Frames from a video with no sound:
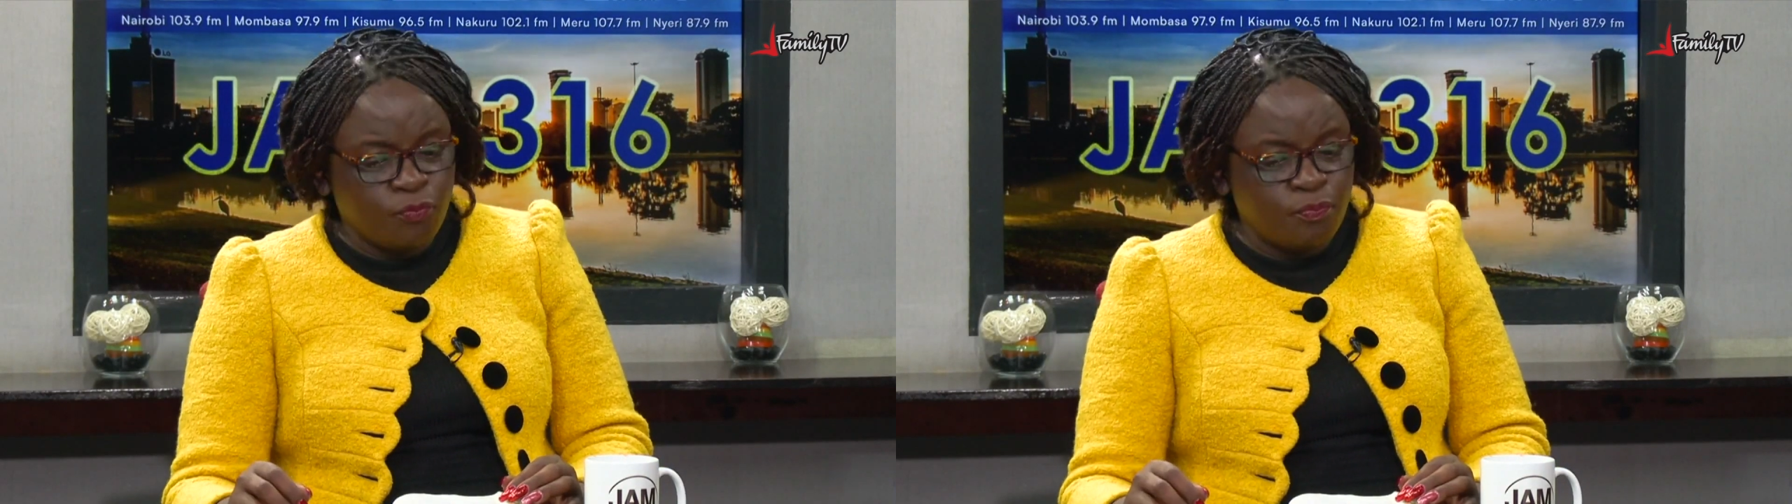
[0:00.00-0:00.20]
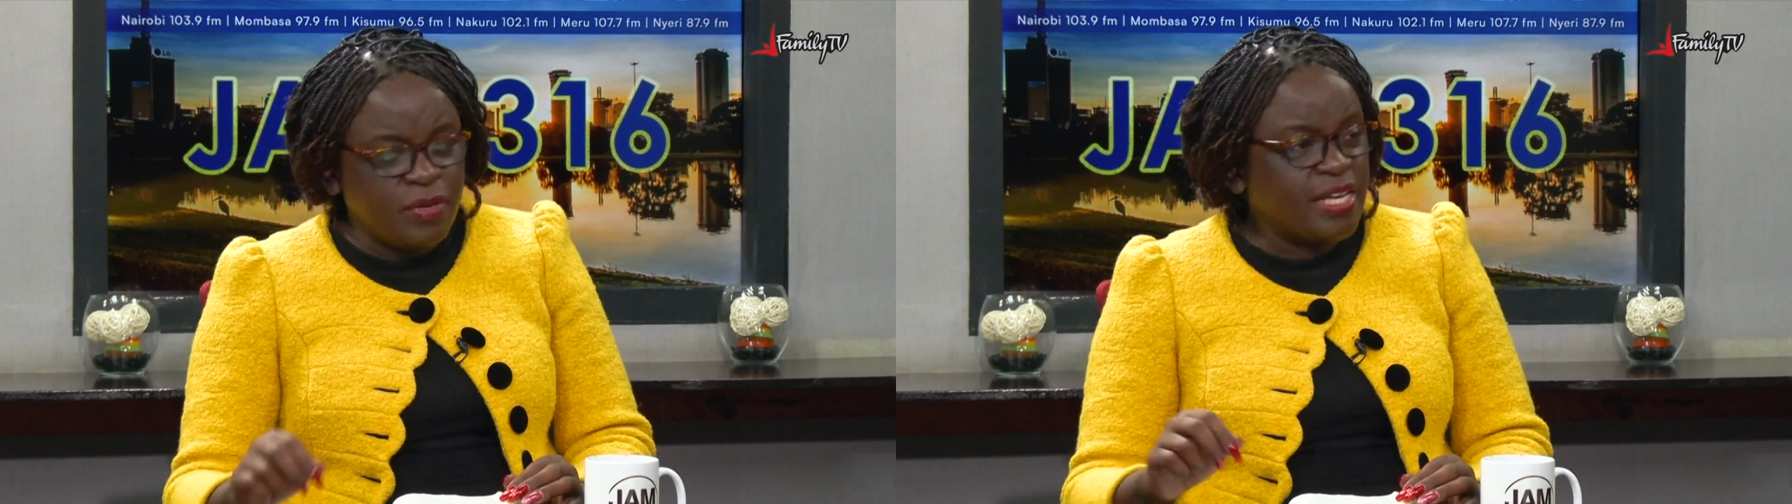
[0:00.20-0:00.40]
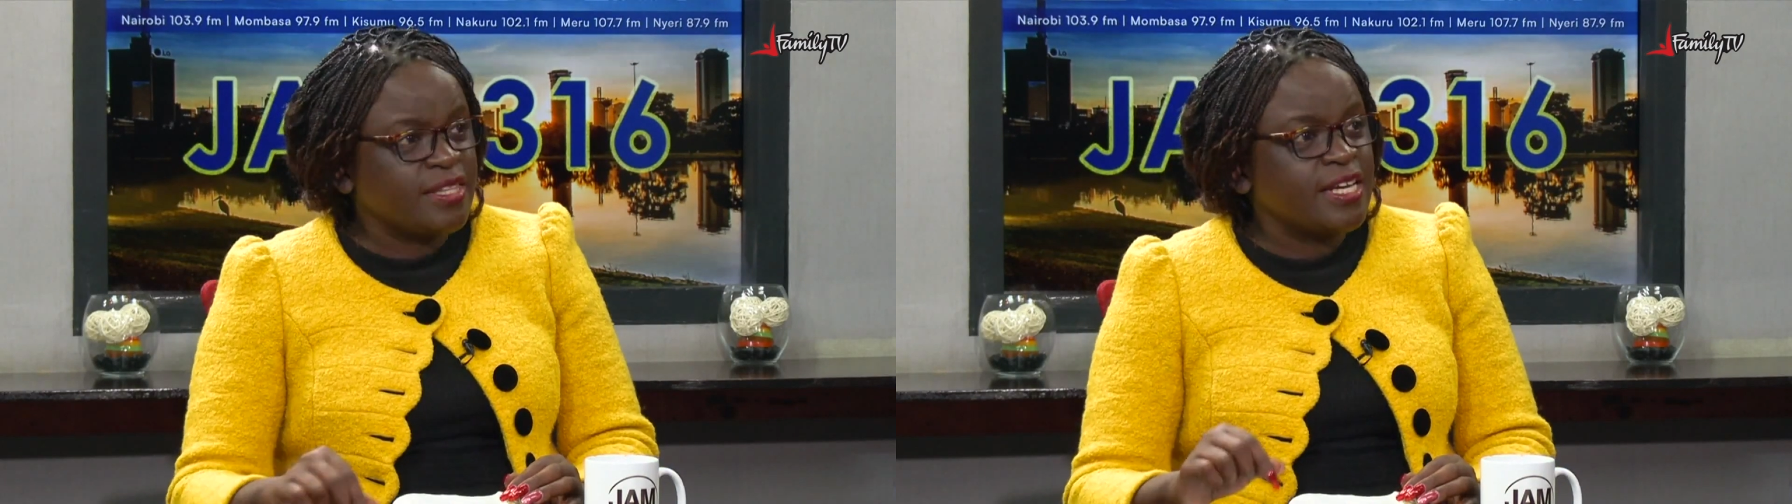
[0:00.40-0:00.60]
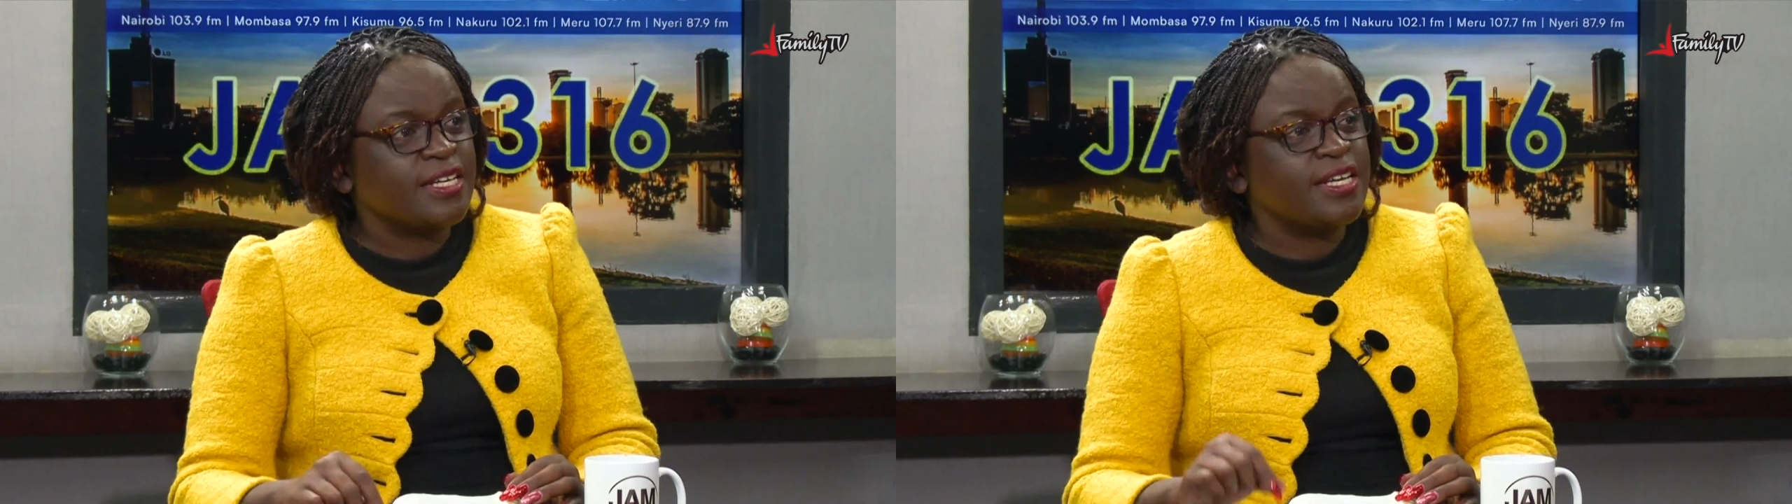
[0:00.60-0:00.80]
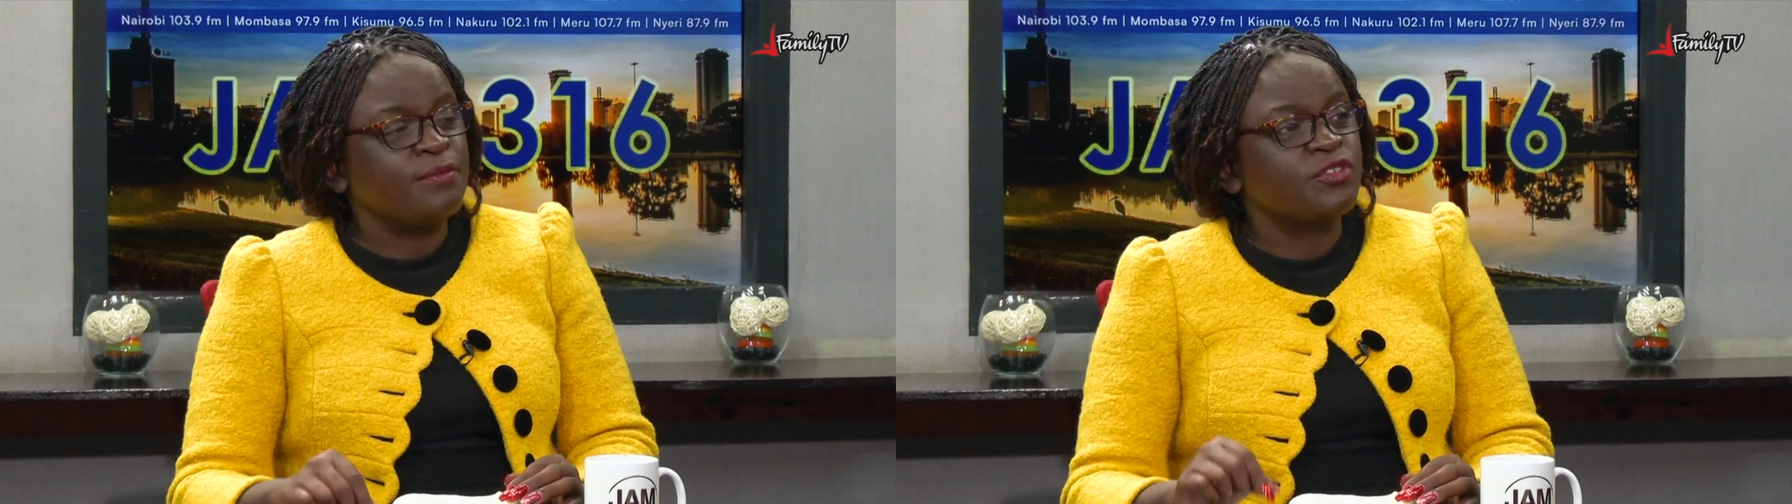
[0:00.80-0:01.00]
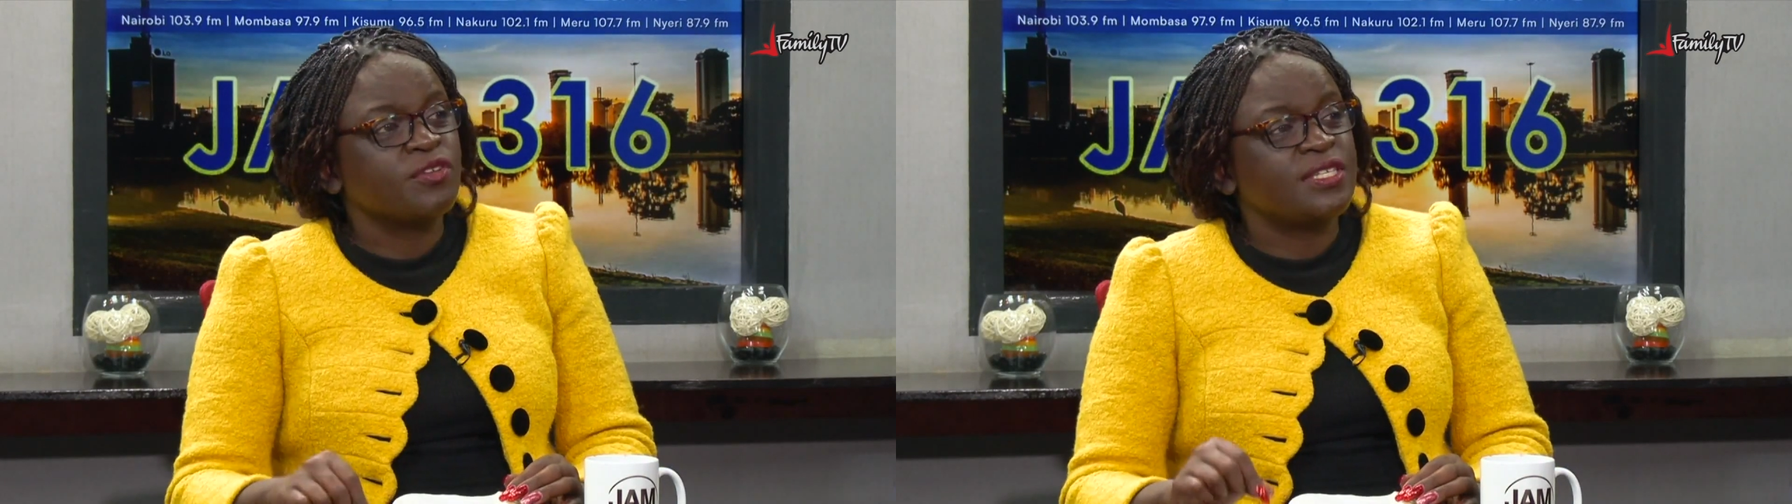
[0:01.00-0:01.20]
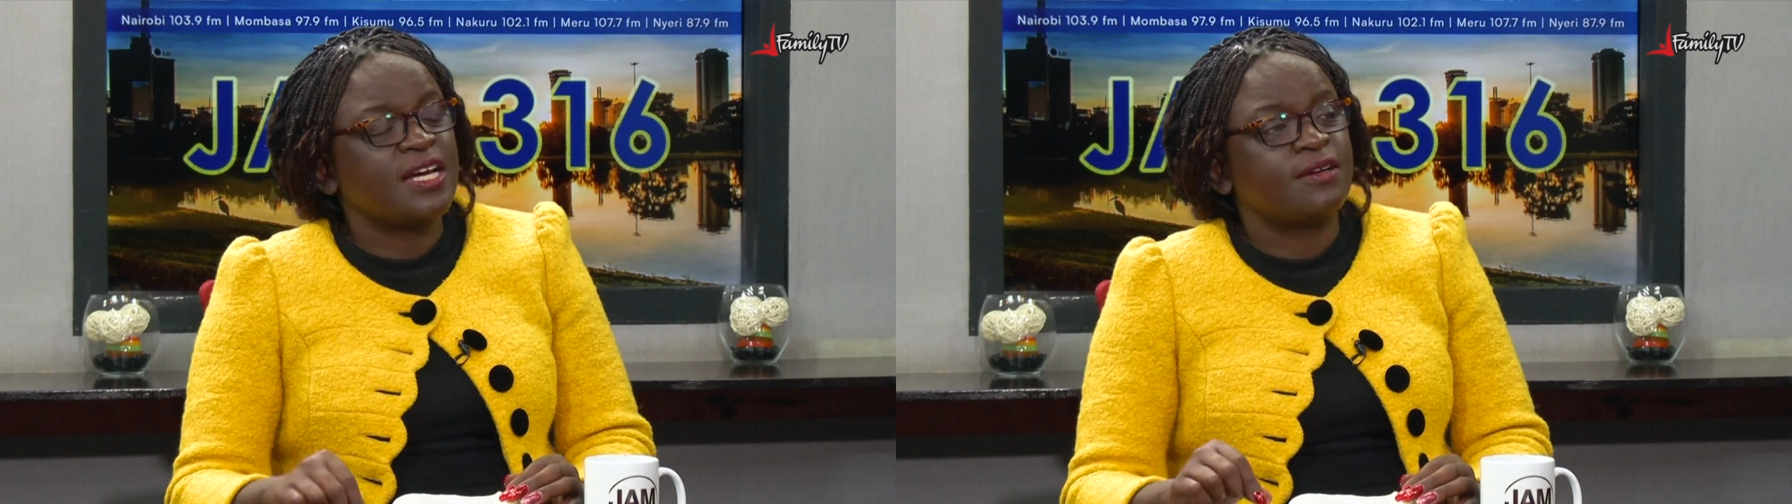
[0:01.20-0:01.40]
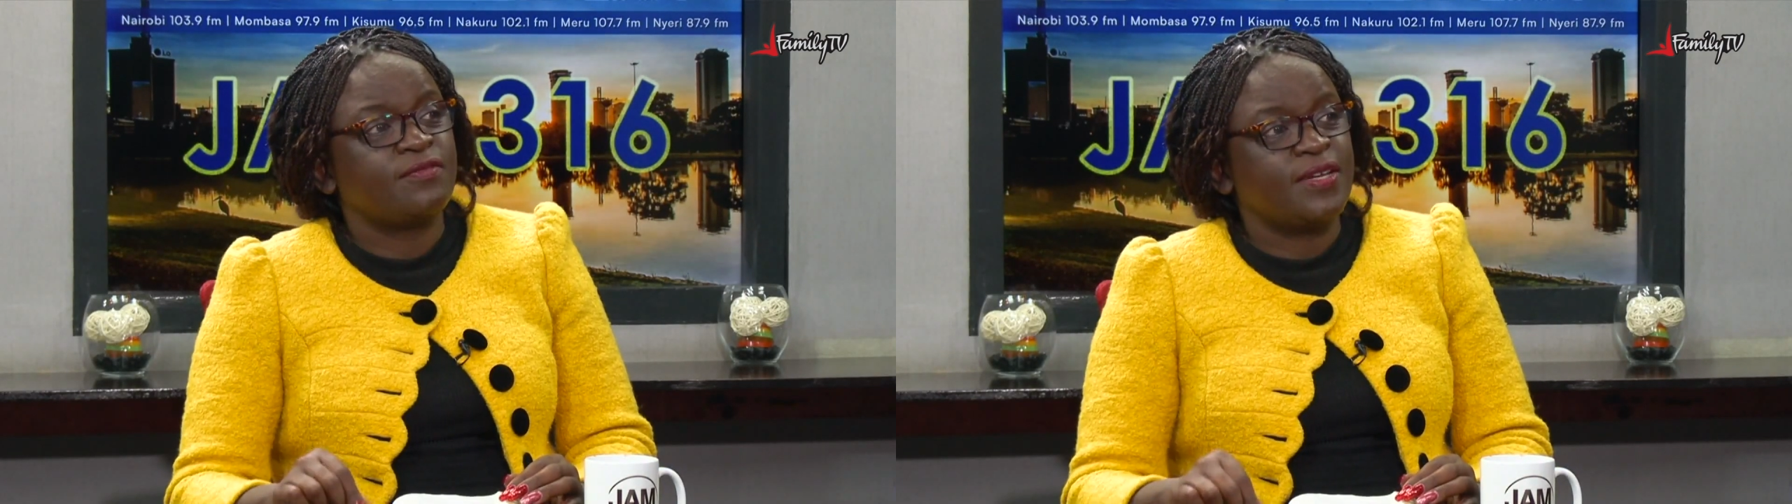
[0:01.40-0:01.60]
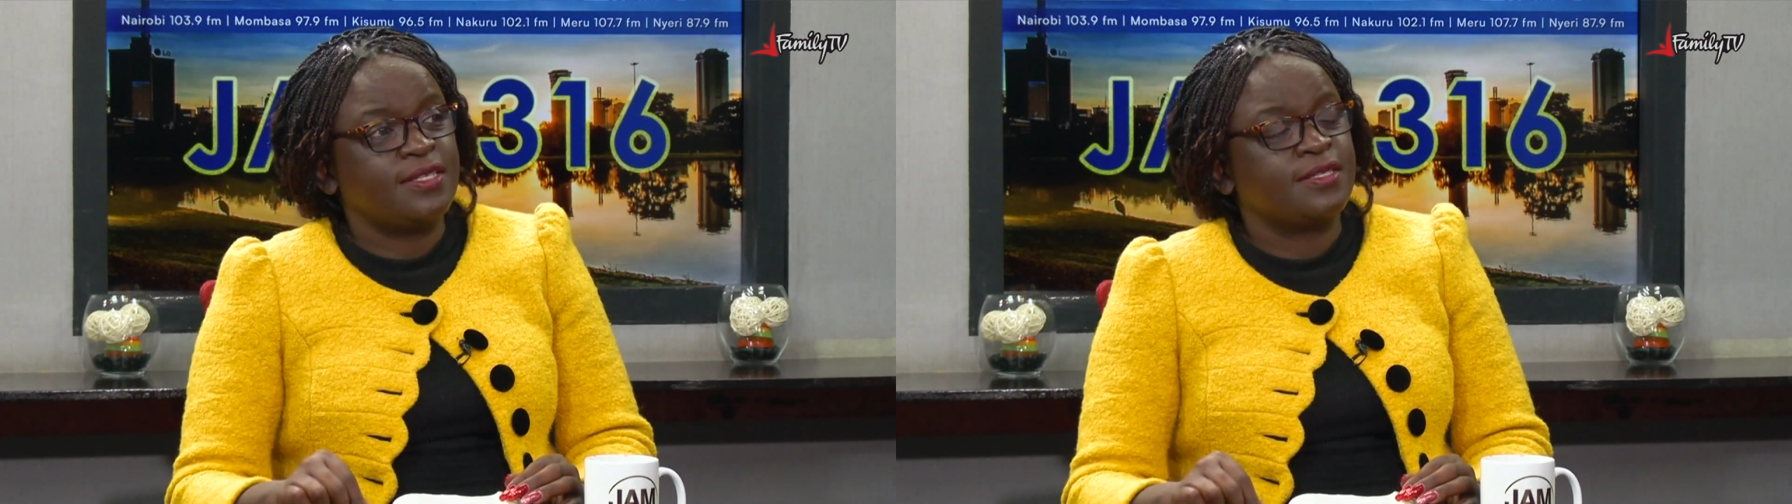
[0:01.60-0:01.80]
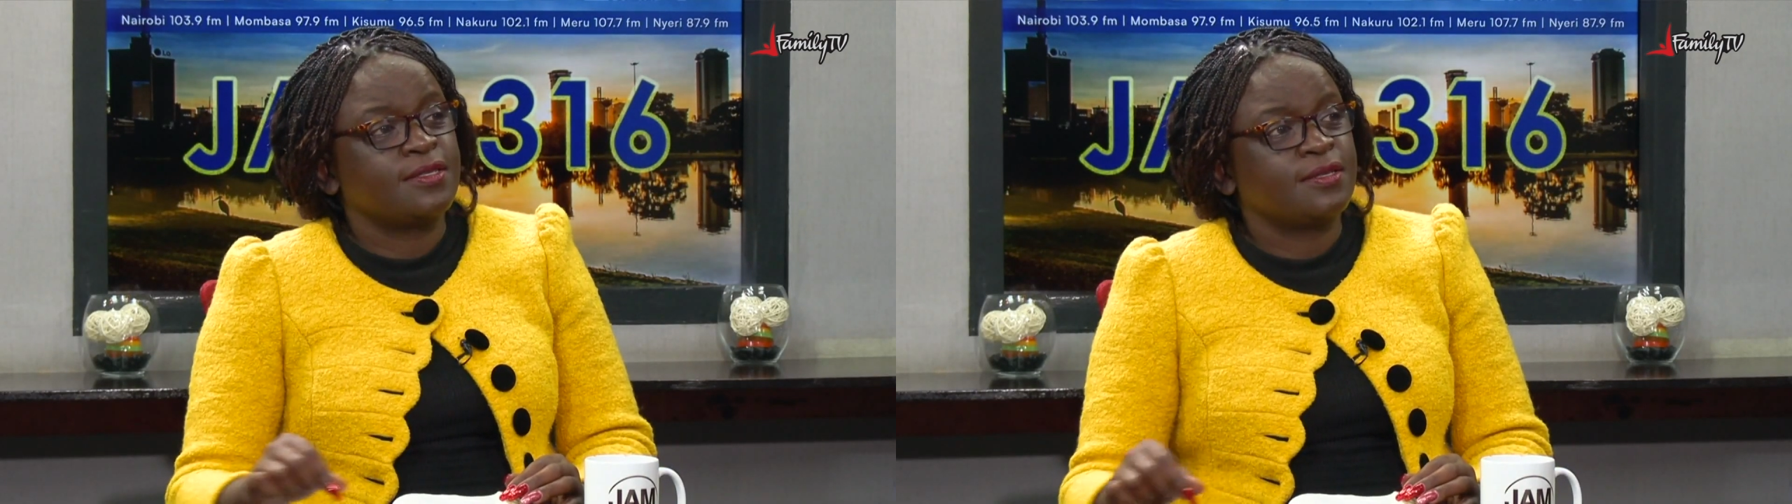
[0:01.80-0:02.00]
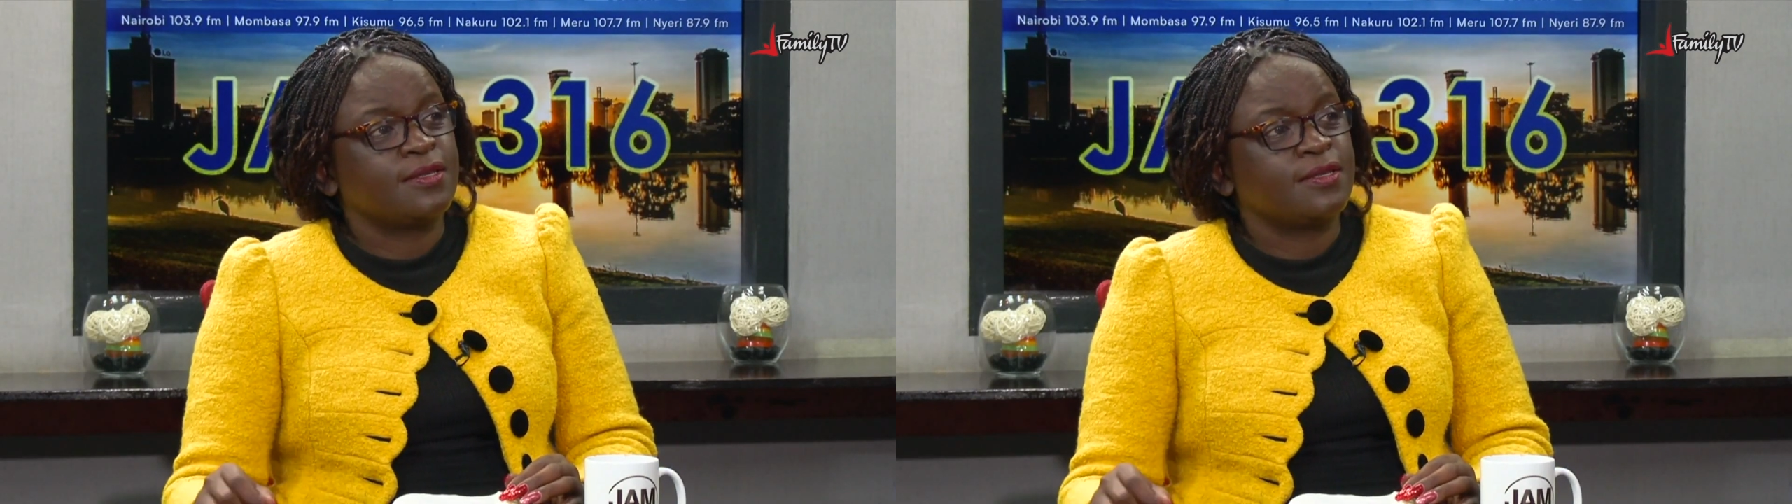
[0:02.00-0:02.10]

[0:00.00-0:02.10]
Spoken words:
being the redemption sacrifice.